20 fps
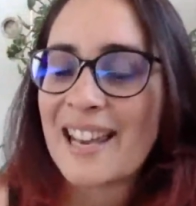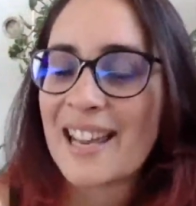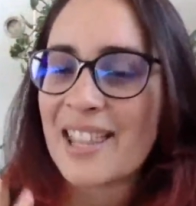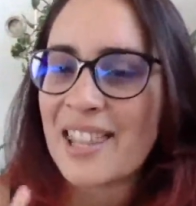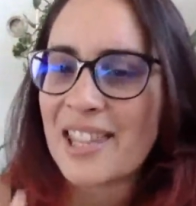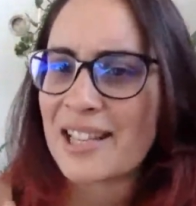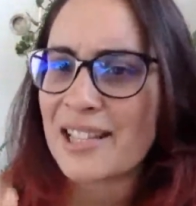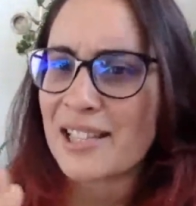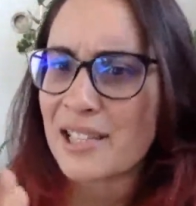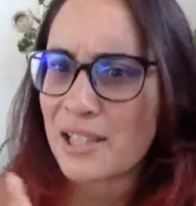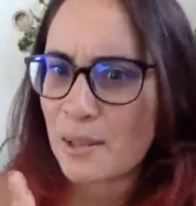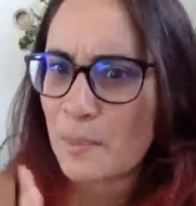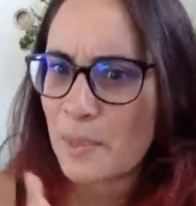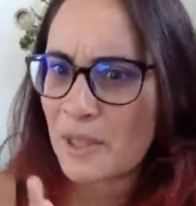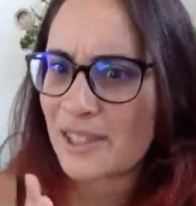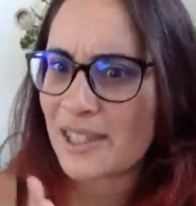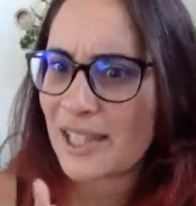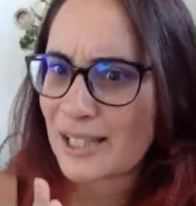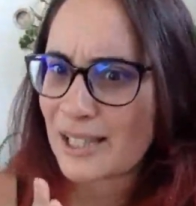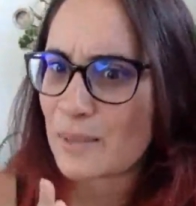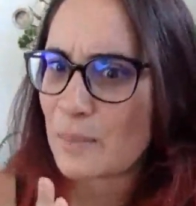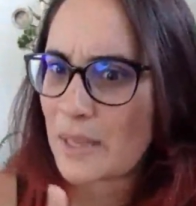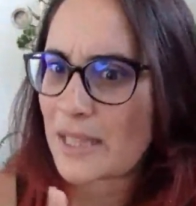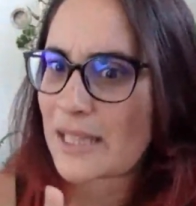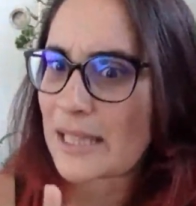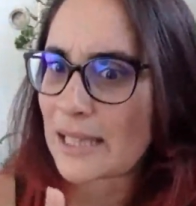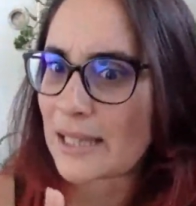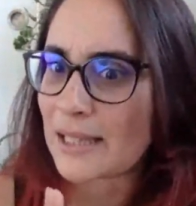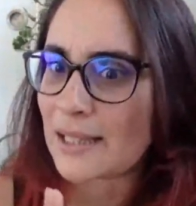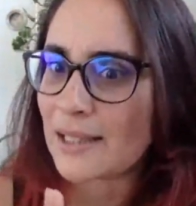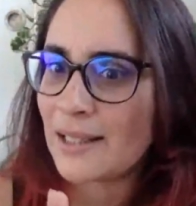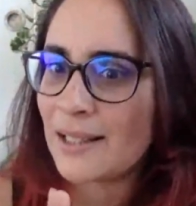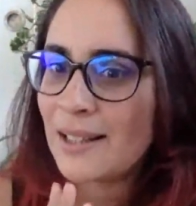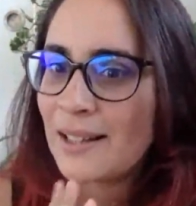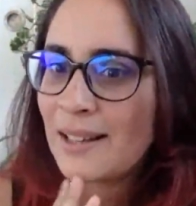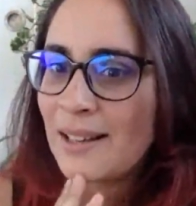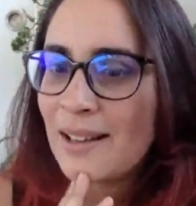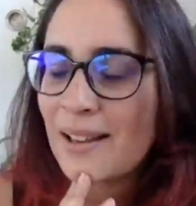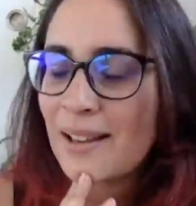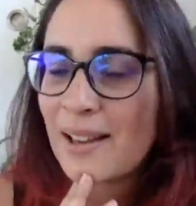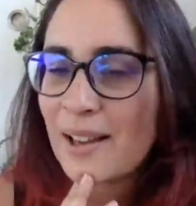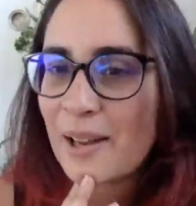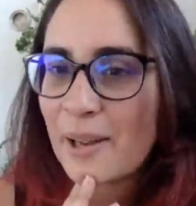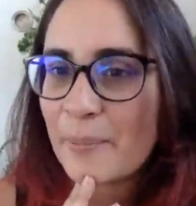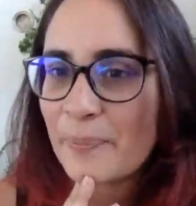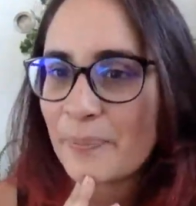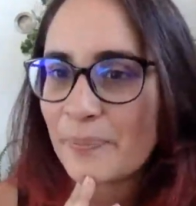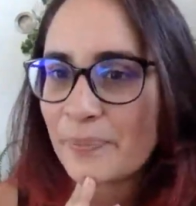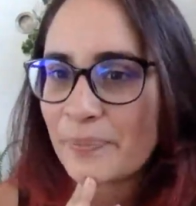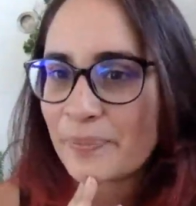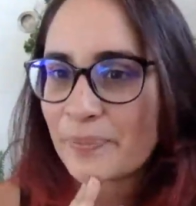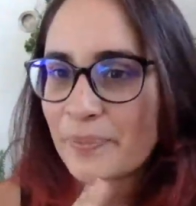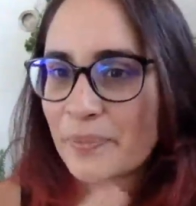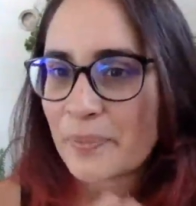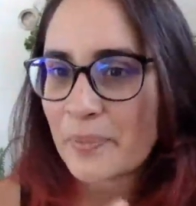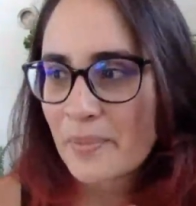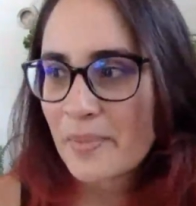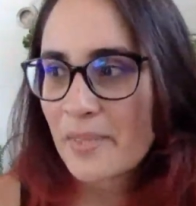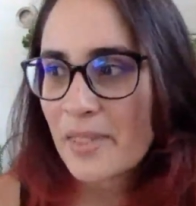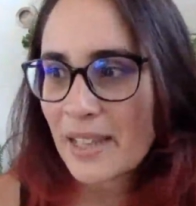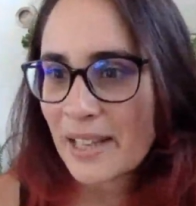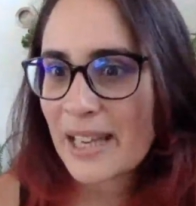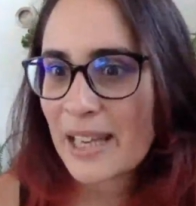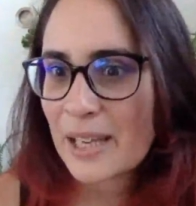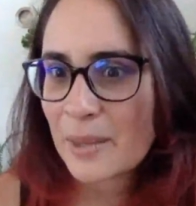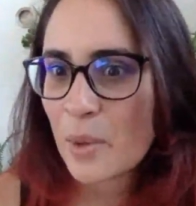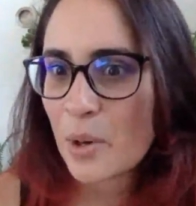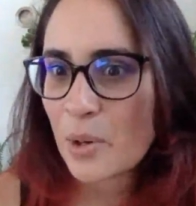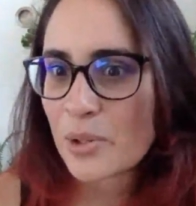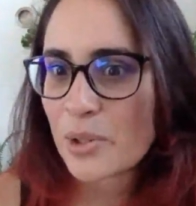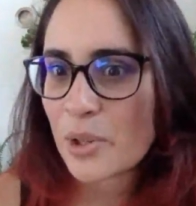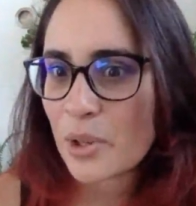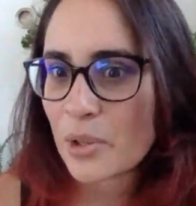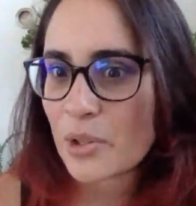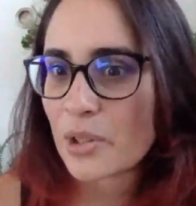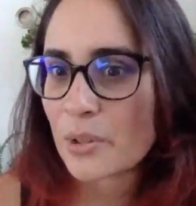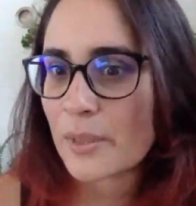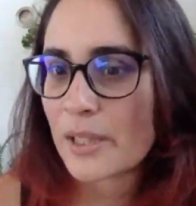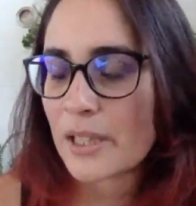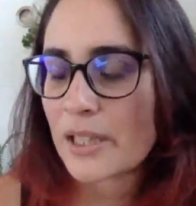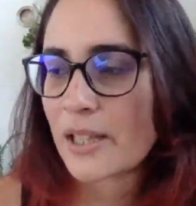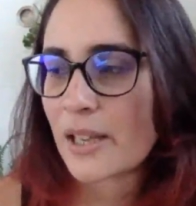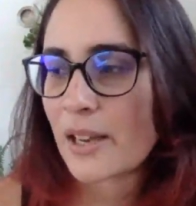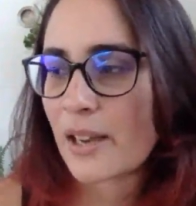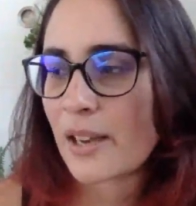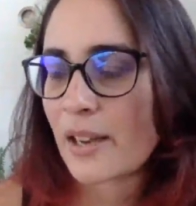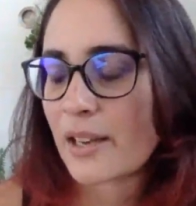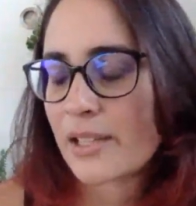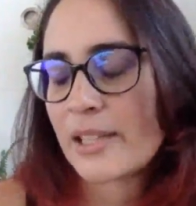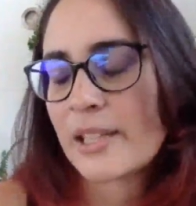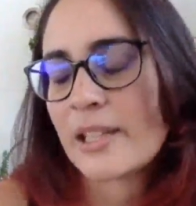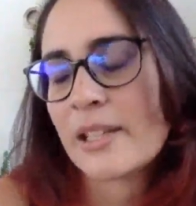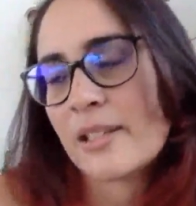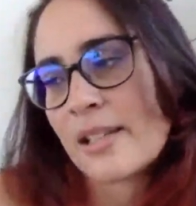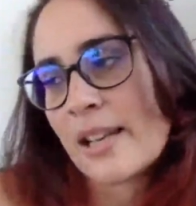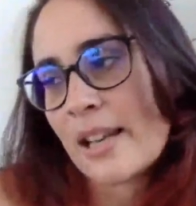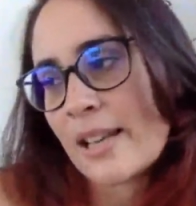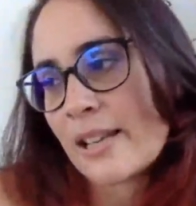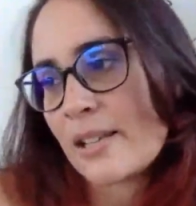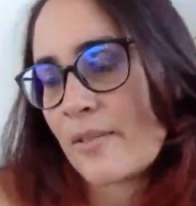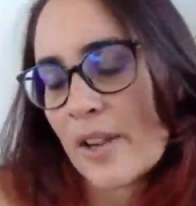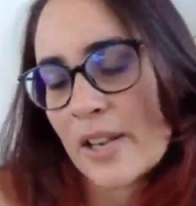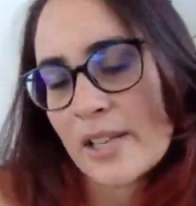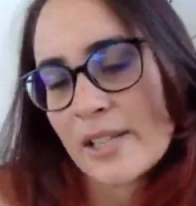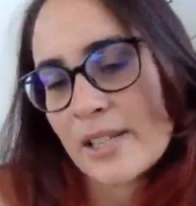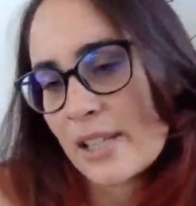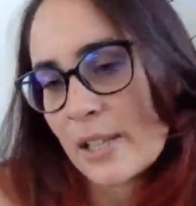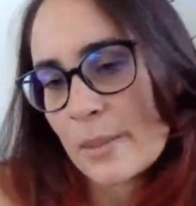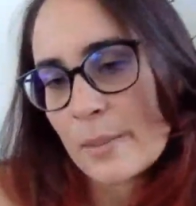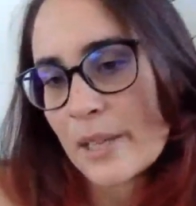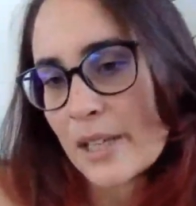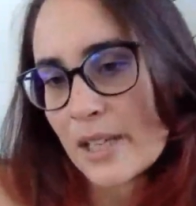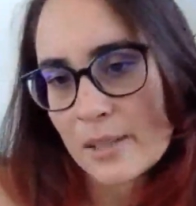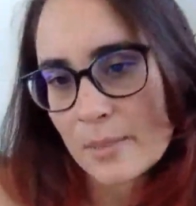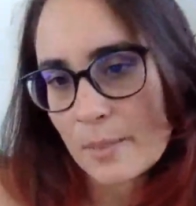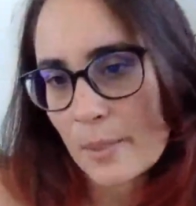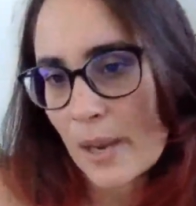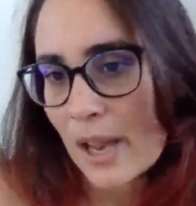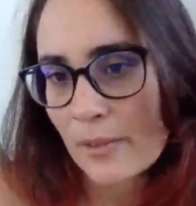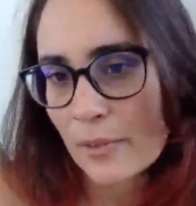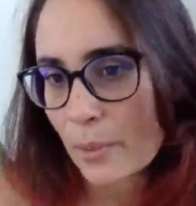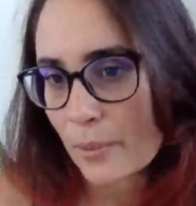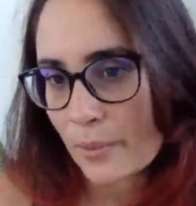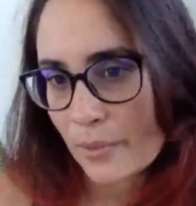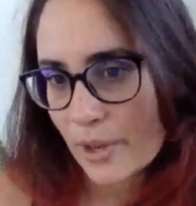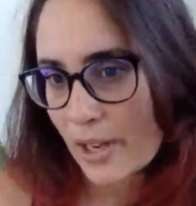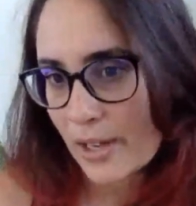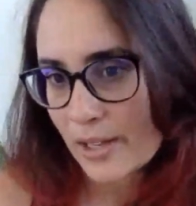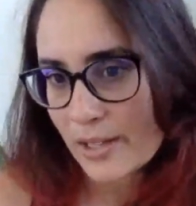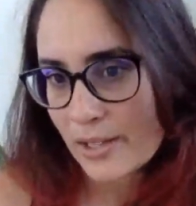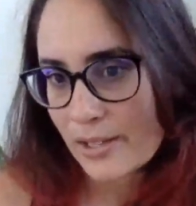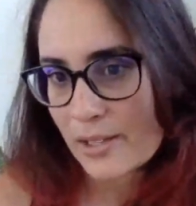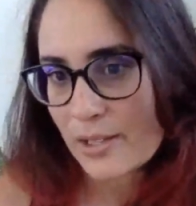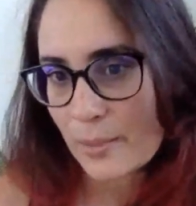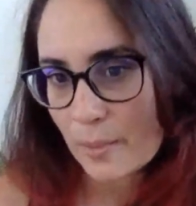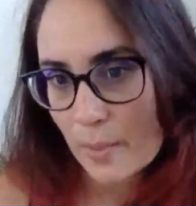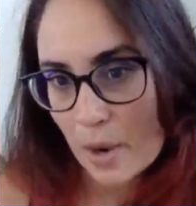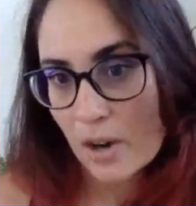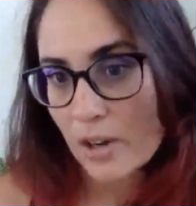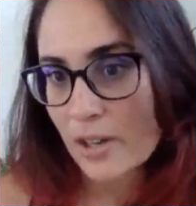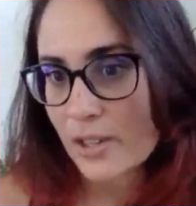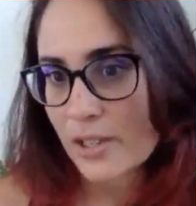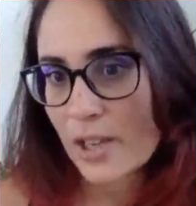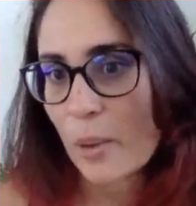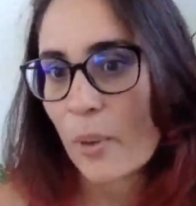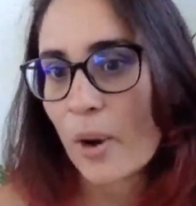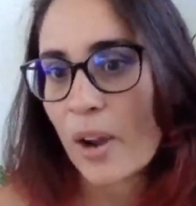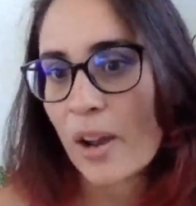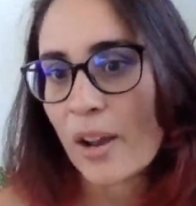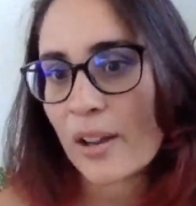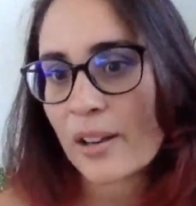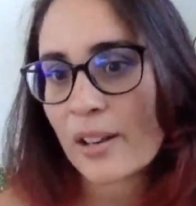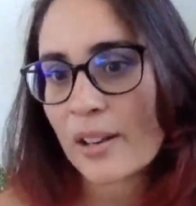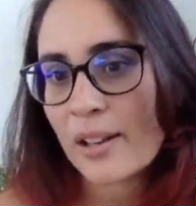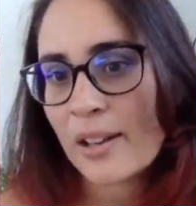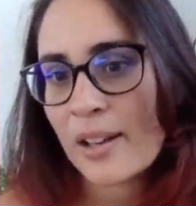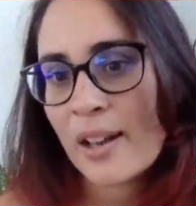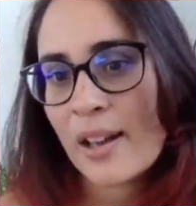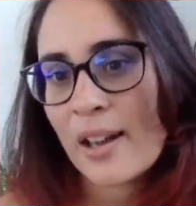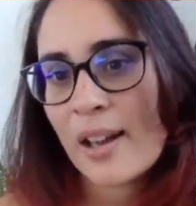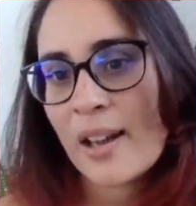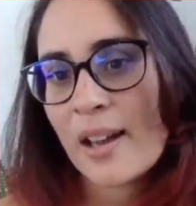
and that i think is the bit that's missing um, in most social media because it is, let's face it, the biggest platform for us to market our work.